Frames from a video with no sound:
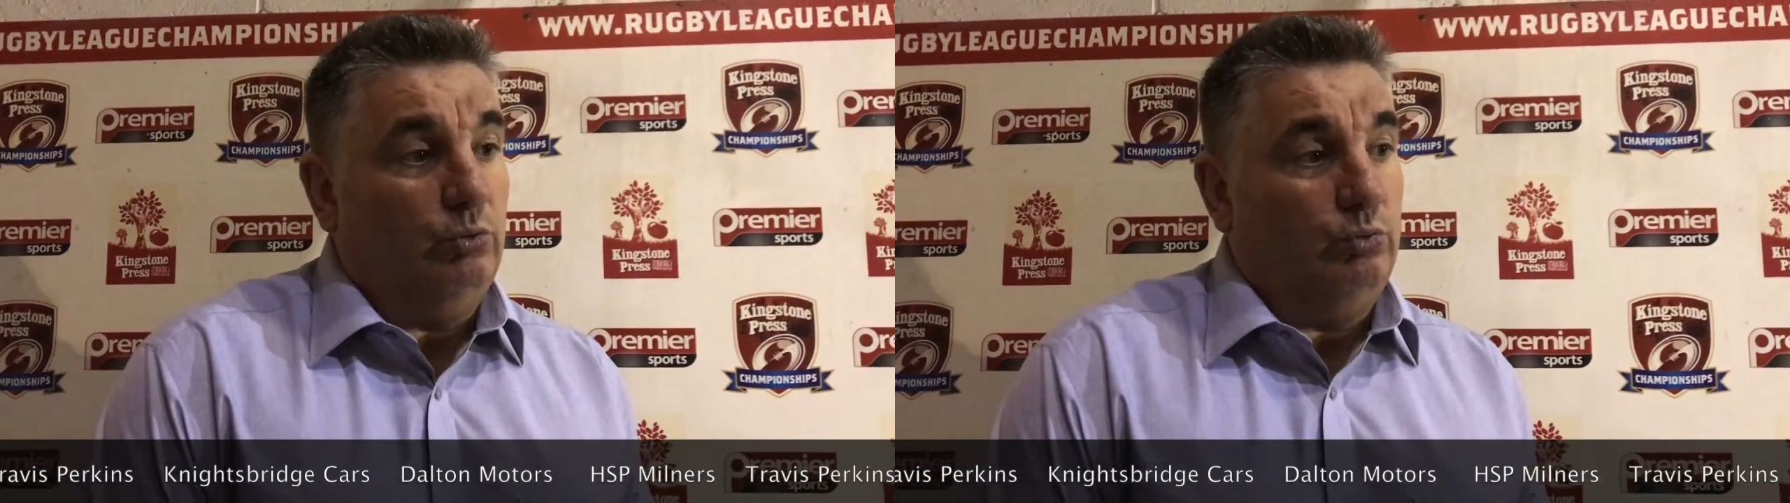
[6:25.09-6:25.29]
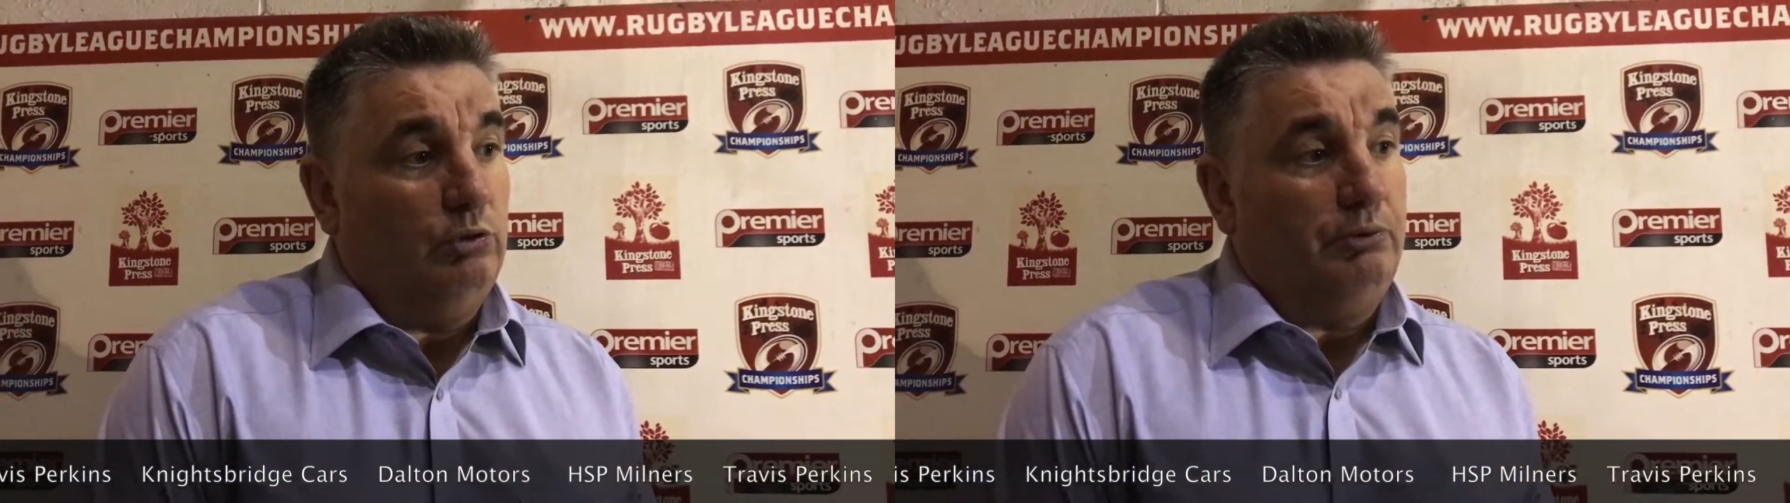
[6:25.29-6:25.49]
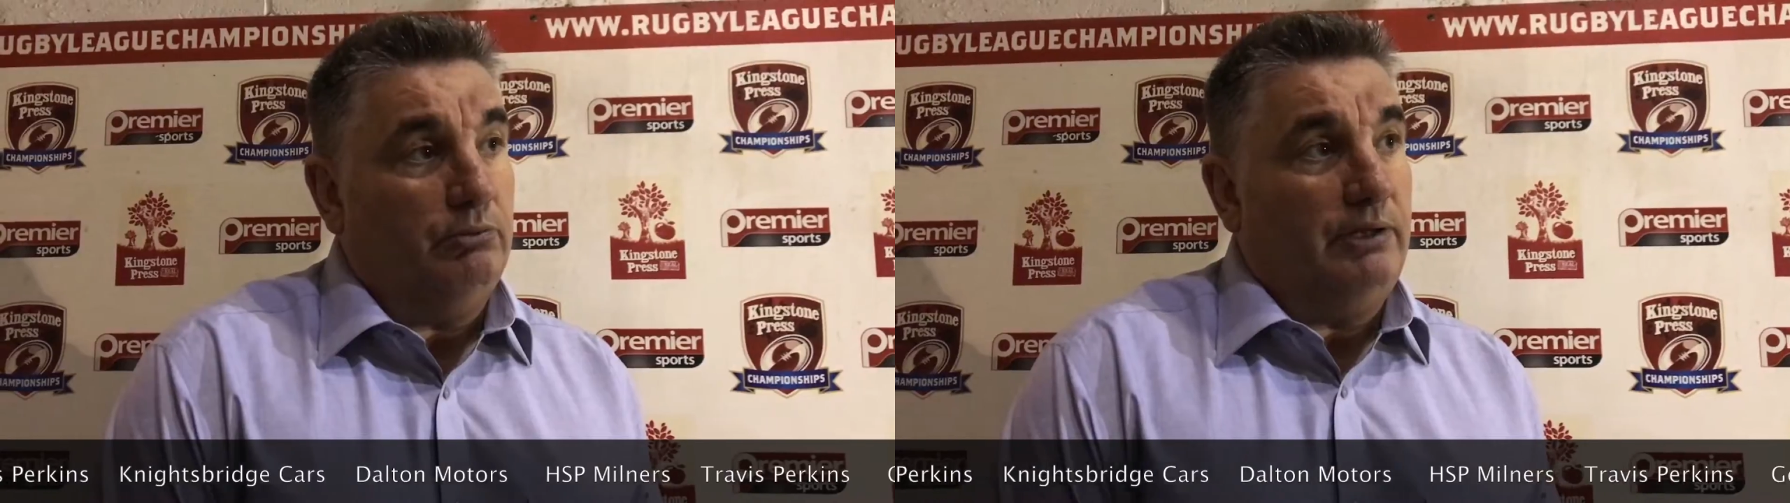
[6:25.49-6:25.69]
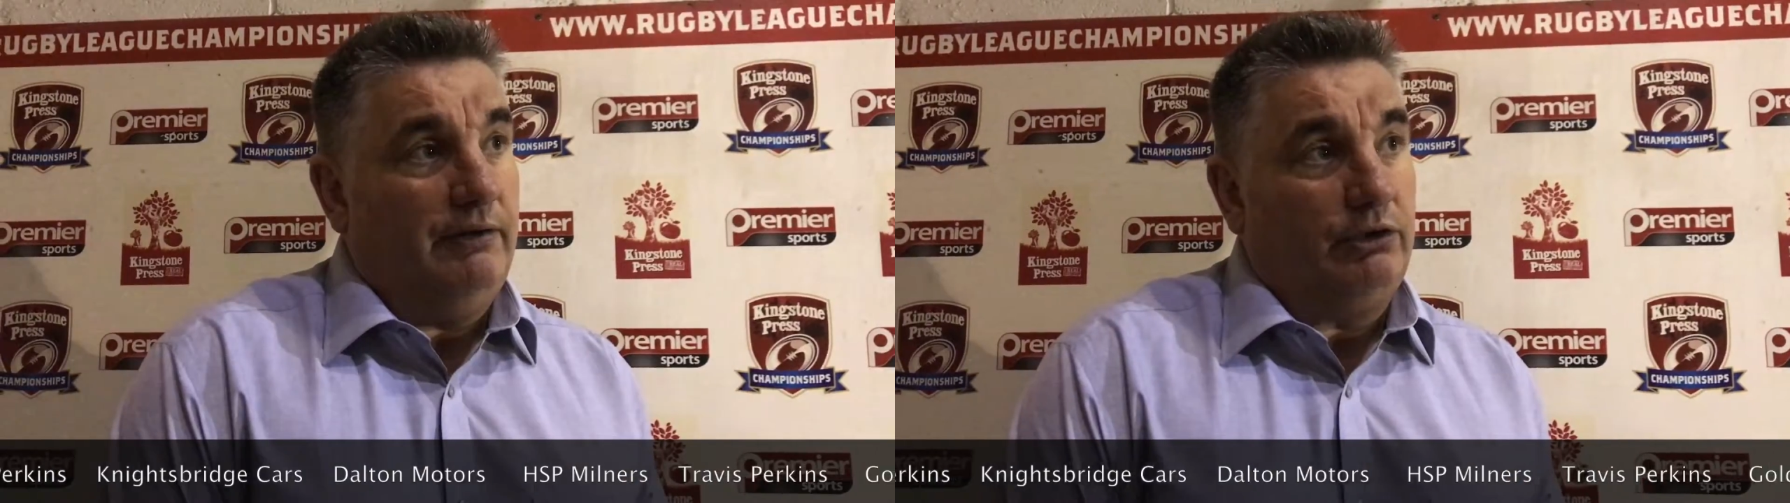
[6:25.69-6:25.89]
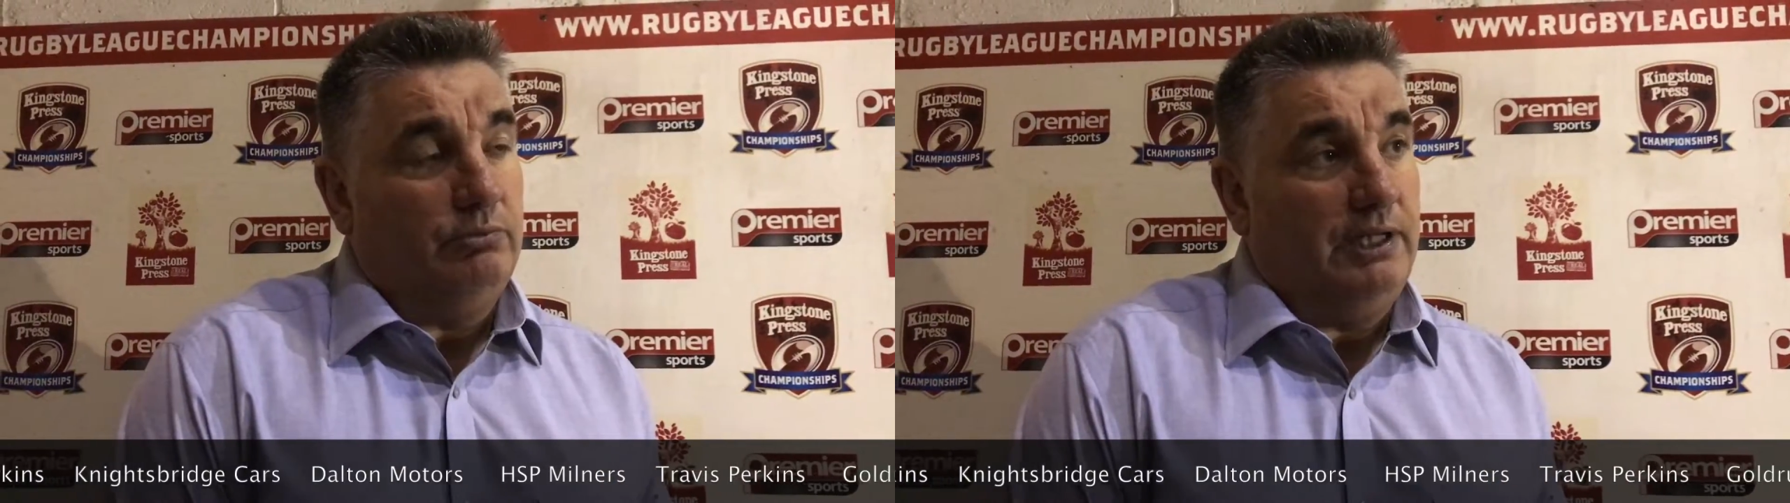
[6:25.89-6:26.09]
we'll be up there
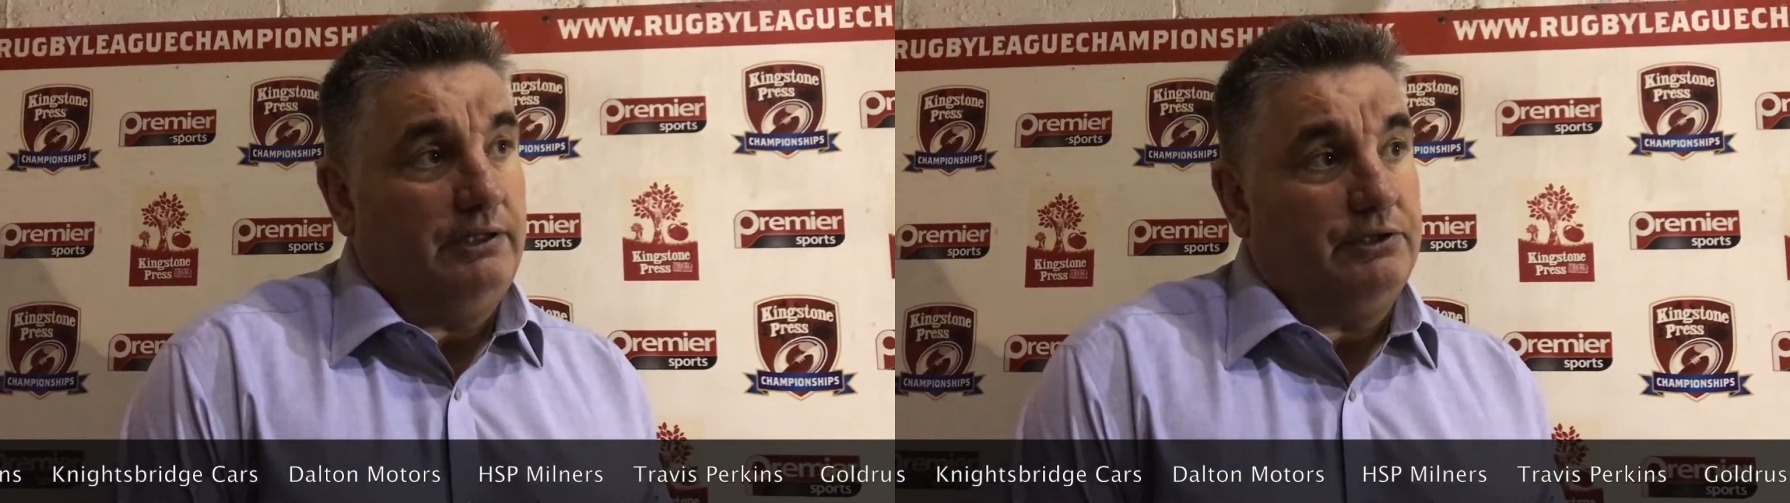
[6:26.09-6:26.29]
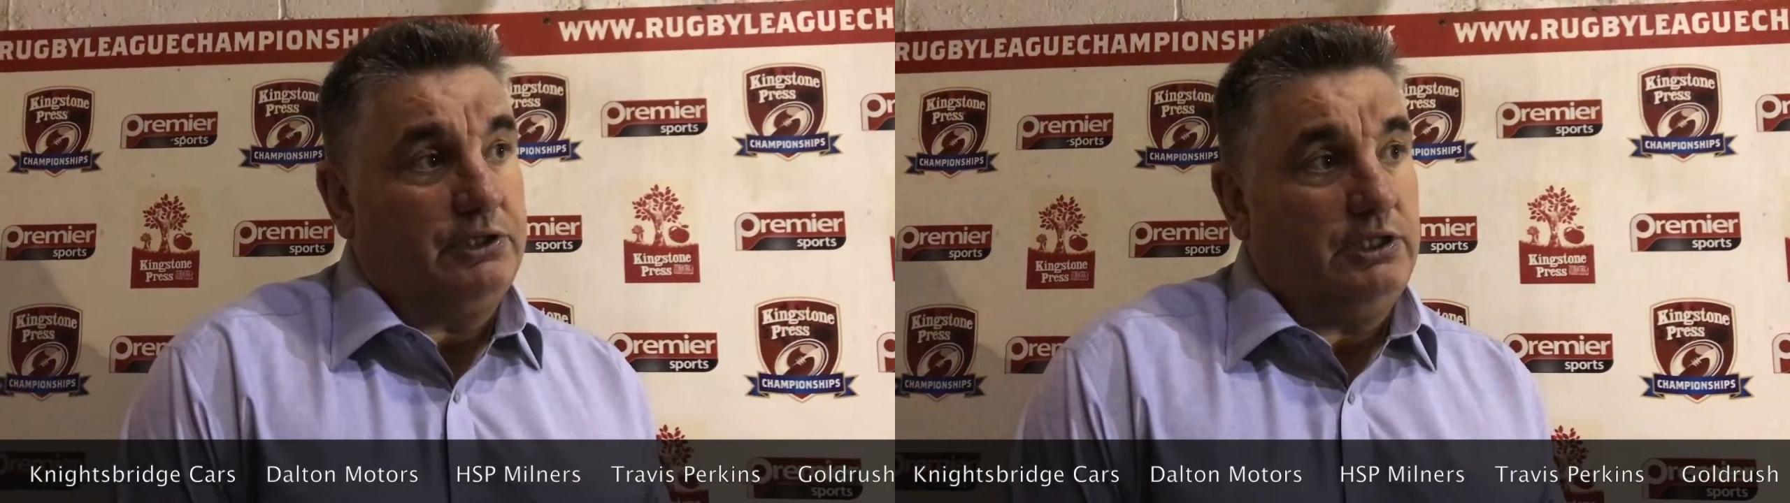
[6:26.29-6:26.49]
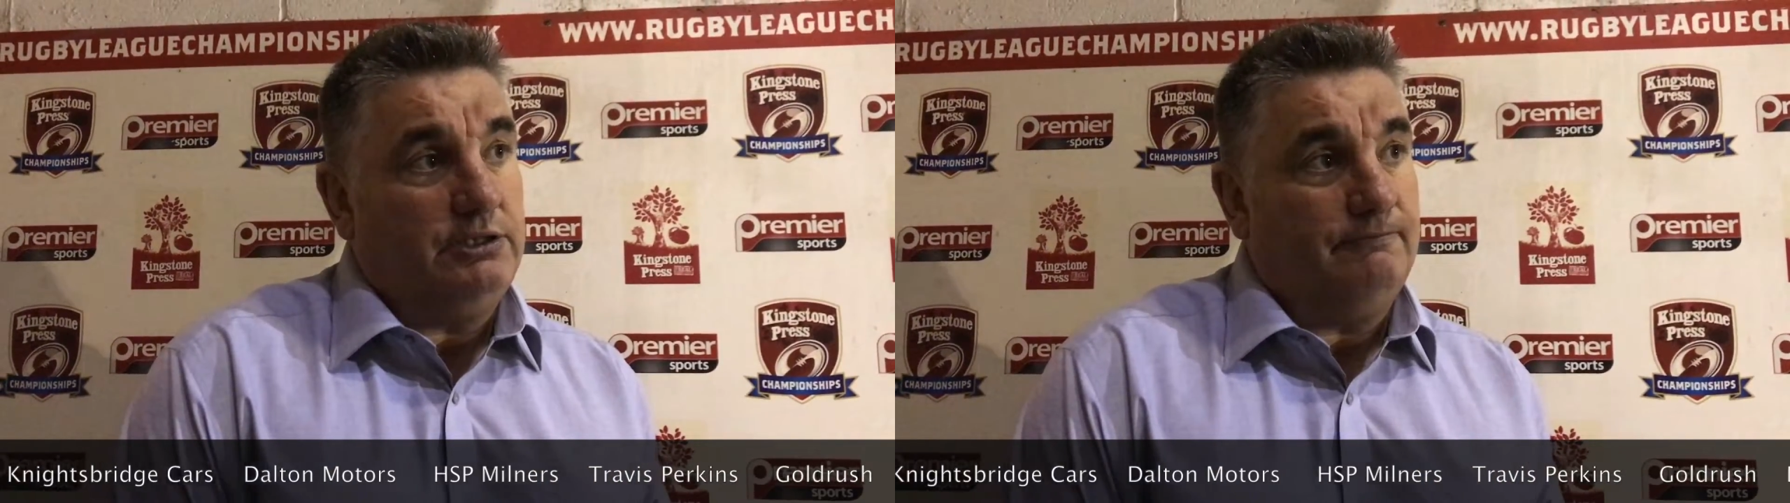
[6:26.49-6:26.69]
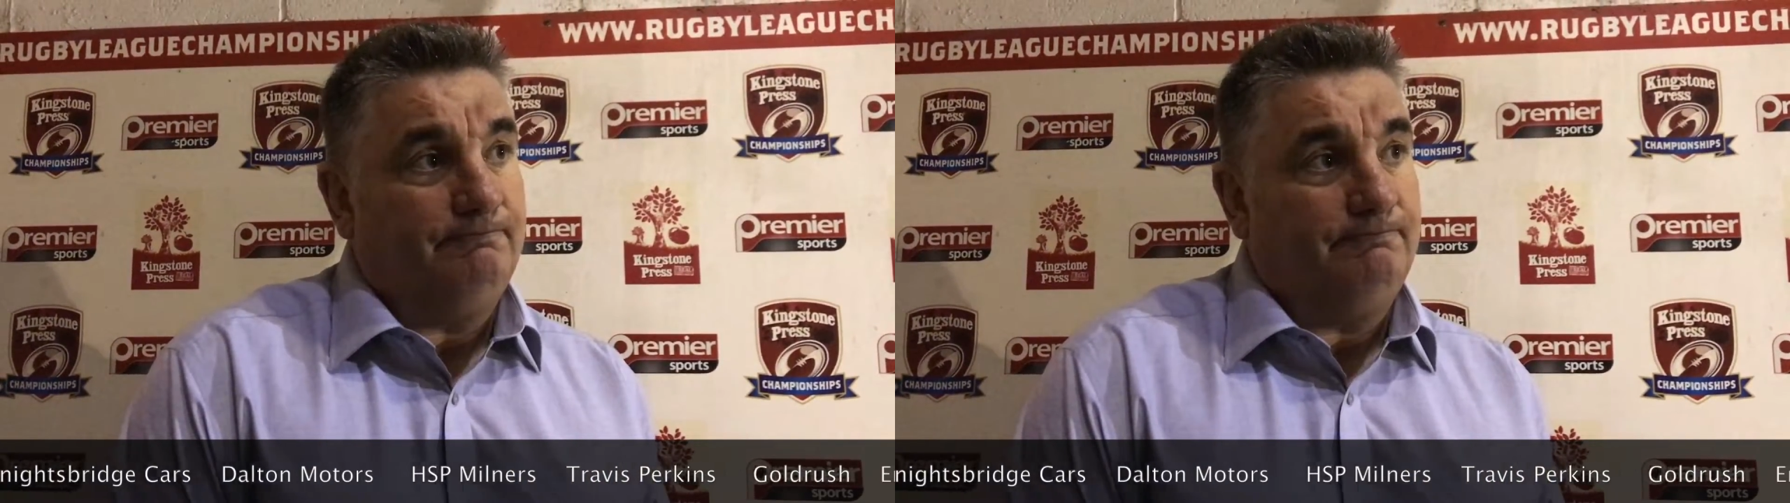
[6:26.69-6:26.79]
come the end of the season.